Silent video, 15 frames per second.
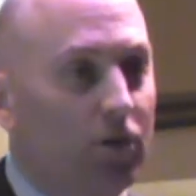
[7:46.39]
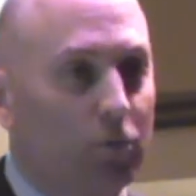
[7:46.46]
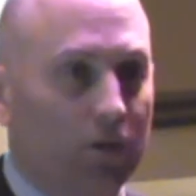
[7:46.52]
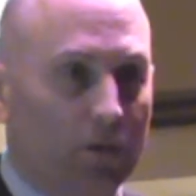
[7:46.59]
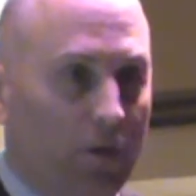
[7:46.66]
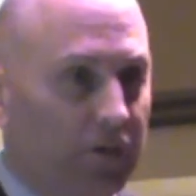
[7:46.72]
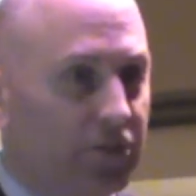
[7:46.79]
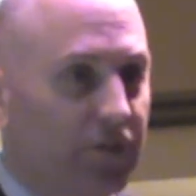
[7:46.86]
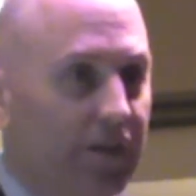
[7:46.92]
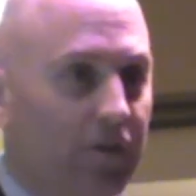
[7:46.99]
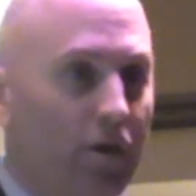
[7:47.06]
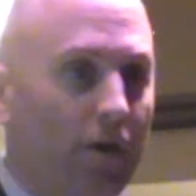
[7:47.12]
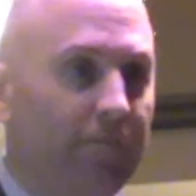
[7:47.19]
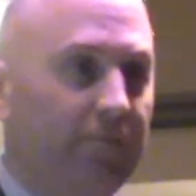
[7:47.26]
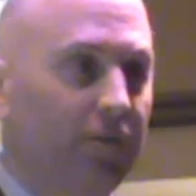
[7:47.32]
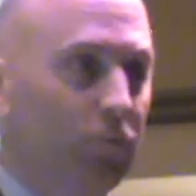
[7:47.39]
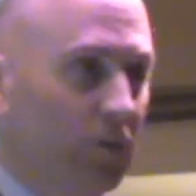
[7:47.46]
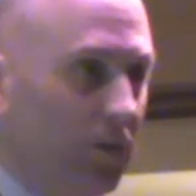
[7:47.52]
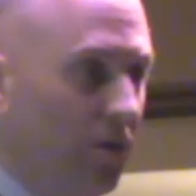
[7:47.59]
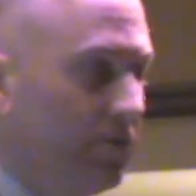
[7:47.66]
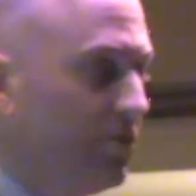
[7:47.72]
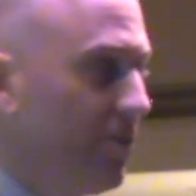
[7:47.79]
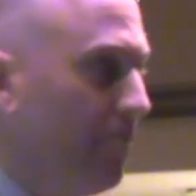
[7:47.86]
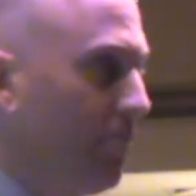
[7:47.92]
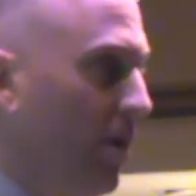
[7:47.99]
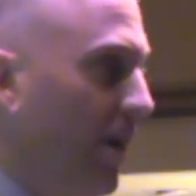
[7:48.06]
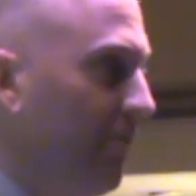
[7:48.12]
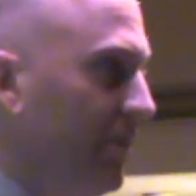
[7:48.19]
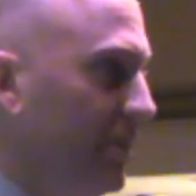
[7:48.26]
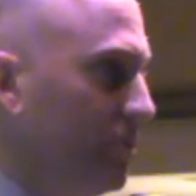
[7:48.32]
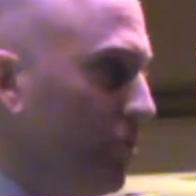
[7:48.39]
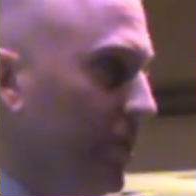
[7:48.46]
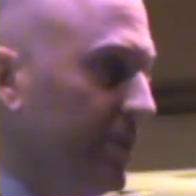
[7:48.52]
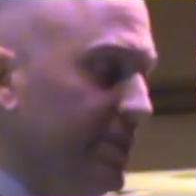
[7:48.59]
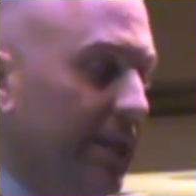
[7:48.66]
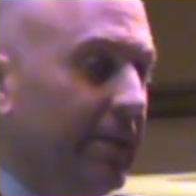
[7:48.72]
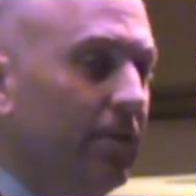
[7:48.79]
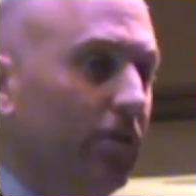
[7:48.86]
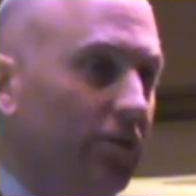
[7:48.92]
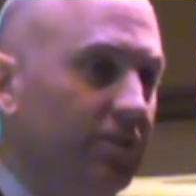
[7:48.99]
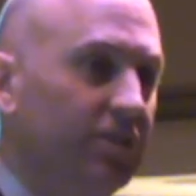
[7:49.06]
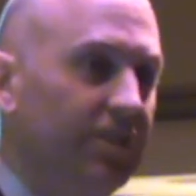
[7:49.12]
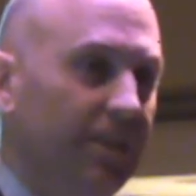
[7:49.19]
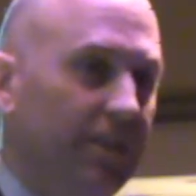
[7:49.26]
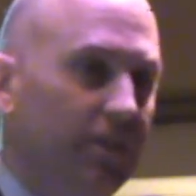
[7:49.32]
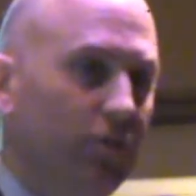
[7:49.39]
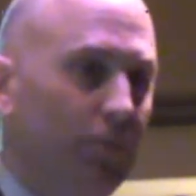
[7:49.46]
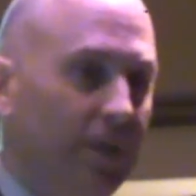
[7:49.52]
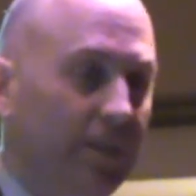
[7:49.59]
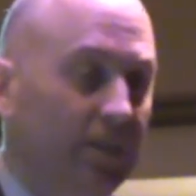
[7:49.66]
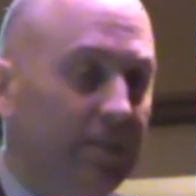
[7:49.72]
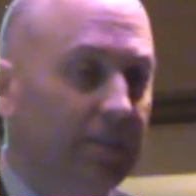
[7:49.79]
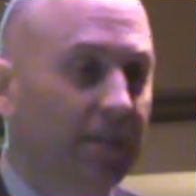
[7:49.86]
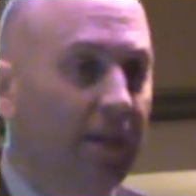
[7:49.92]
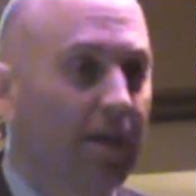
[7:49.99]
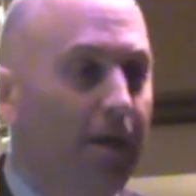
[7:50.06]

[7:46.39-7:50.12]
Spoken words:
we're larger than Hartford, we're larger than Providence, we're the second largest city in New England.